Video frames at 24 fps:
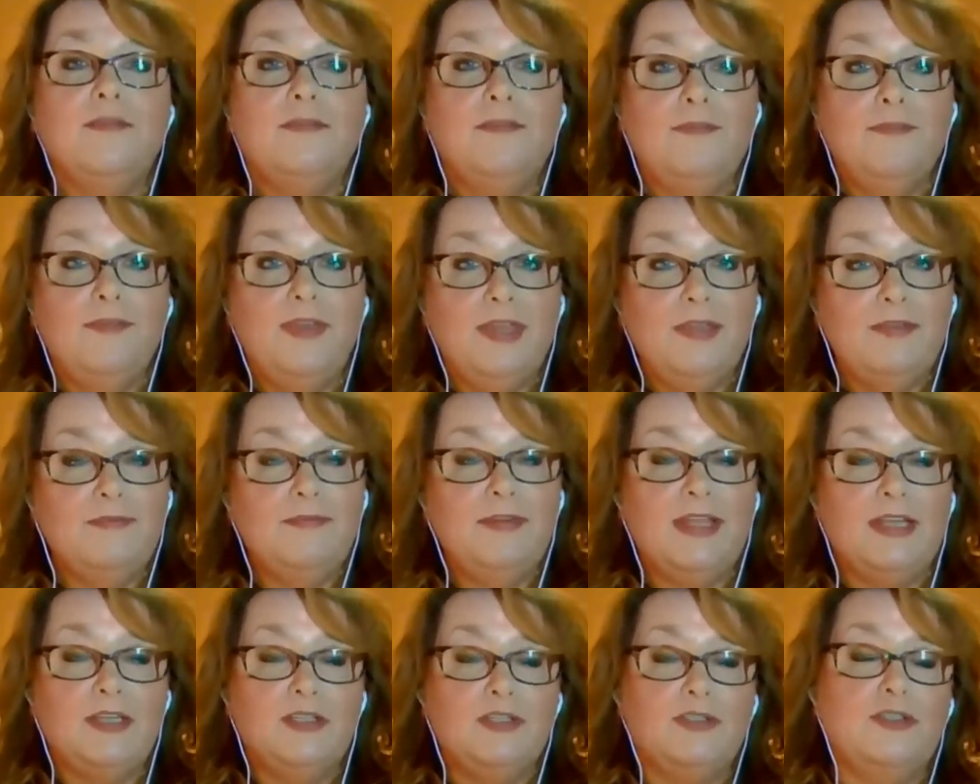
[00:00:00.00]
Feet
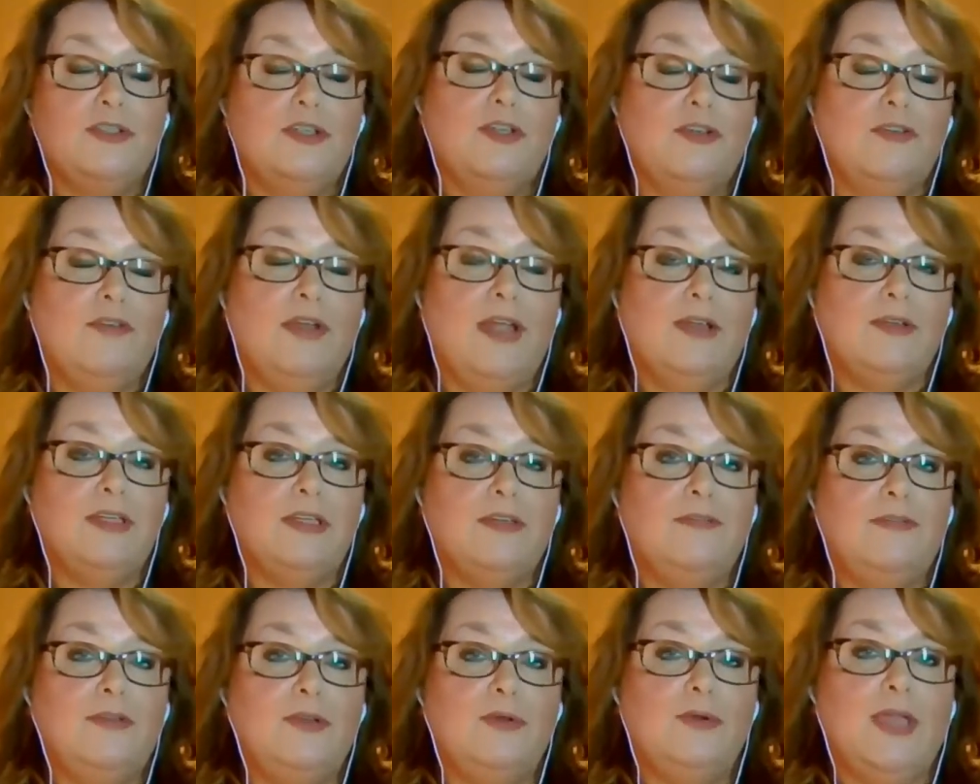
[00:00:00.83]
flat on the ground if
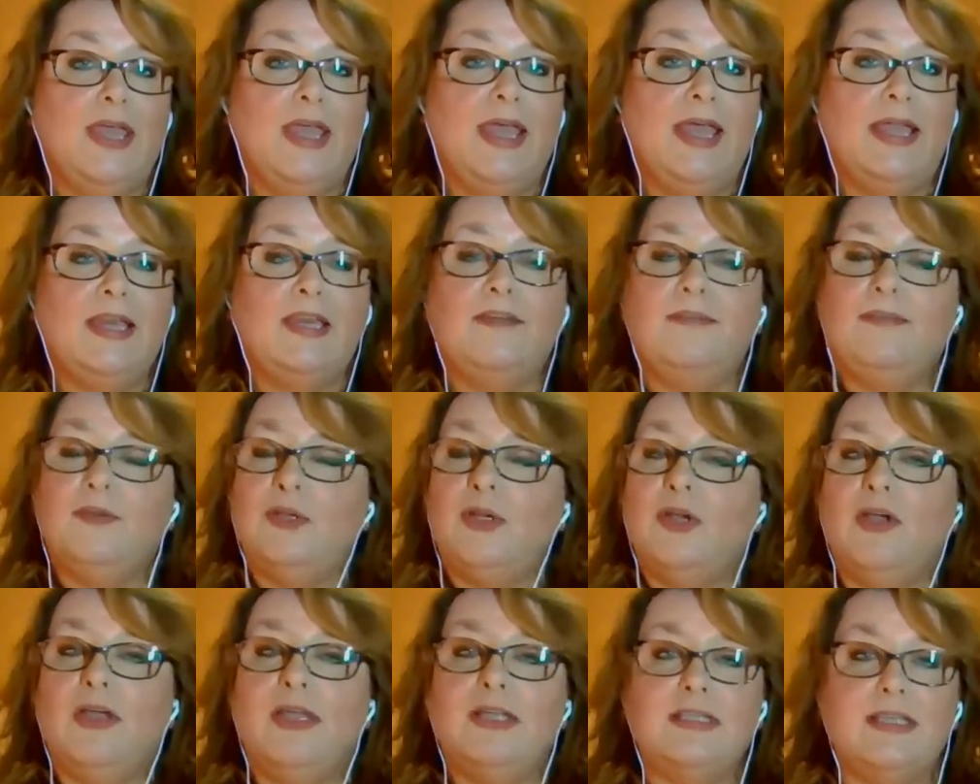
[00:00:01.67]
you can. If you're
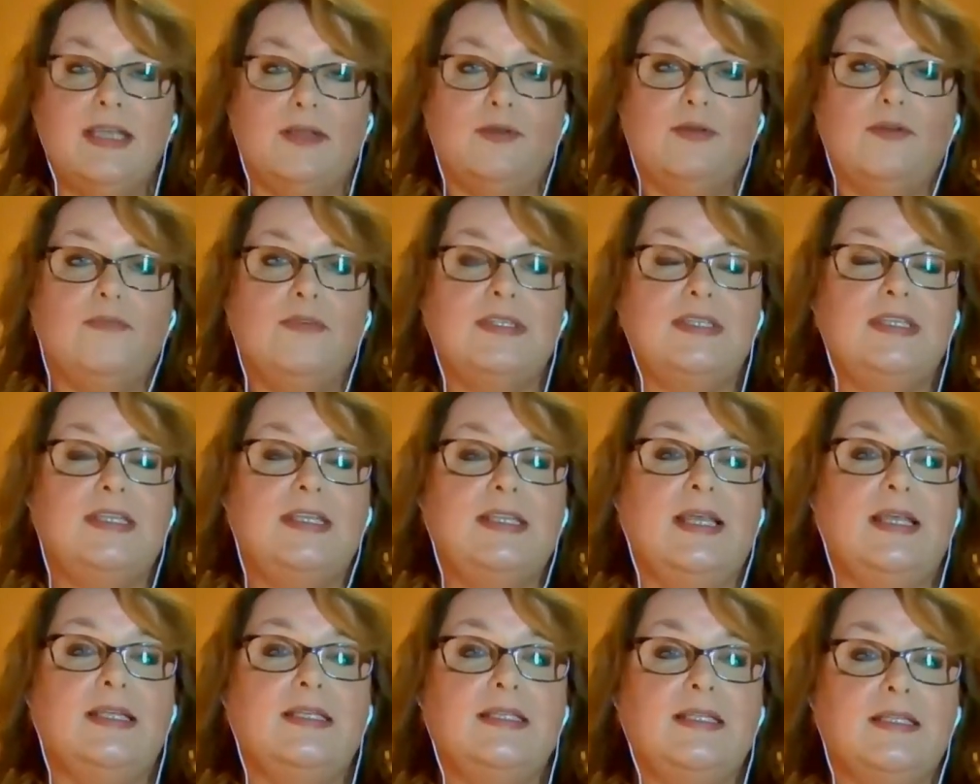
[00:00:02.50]
lying down, obviously
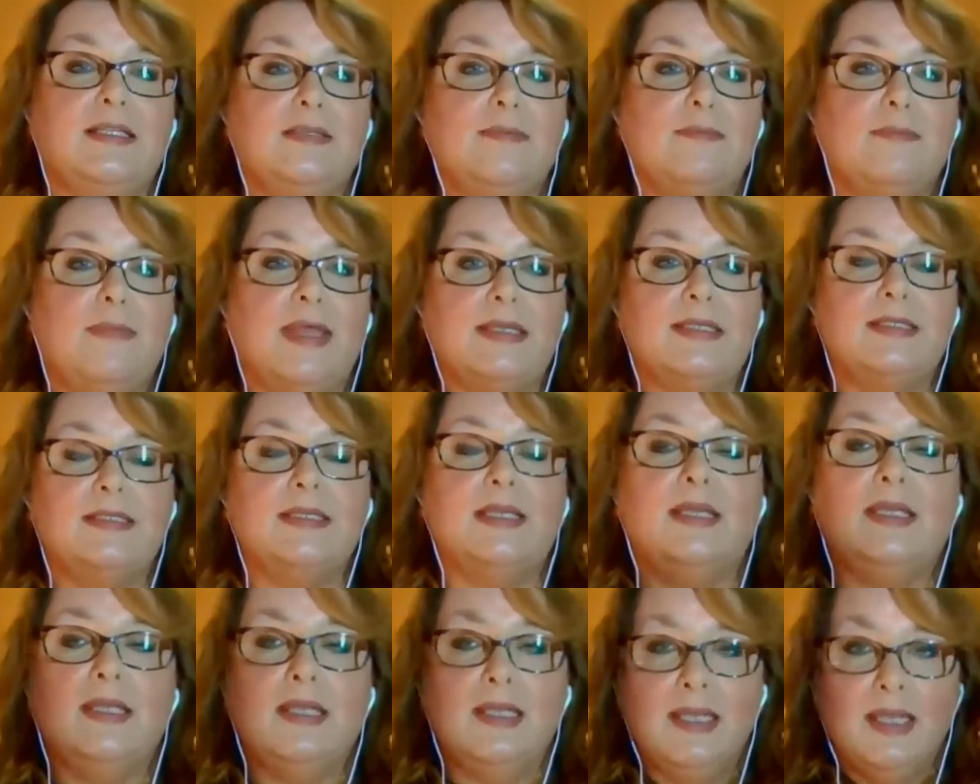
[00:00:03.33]
that doesn't matter.